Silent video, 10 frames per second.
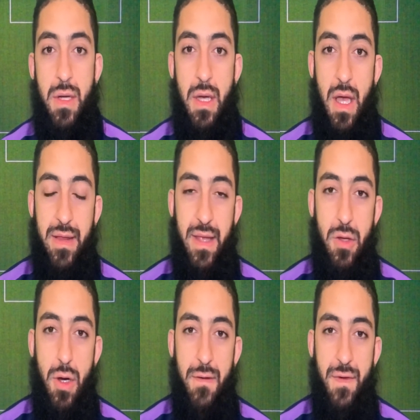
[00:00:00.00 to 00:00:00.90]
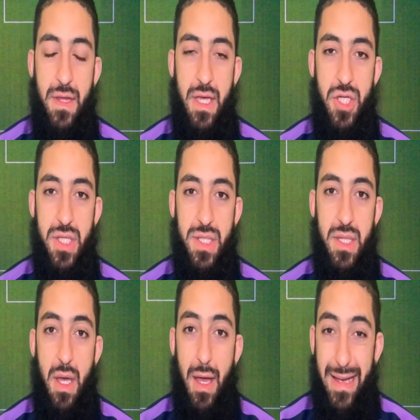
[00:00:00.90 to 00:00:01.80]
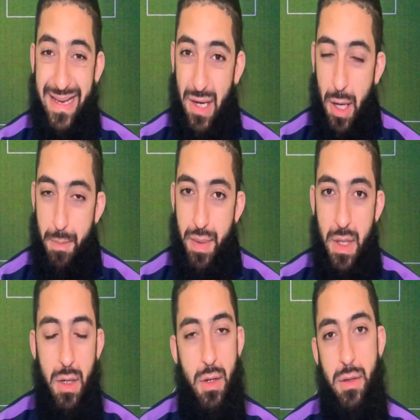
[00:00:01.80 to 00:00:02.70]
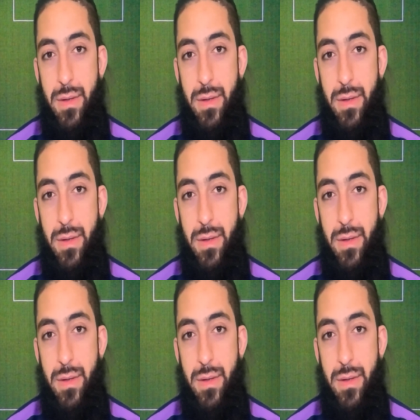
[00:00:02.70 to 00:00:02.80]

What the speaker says: at the UEFA Nations Cup or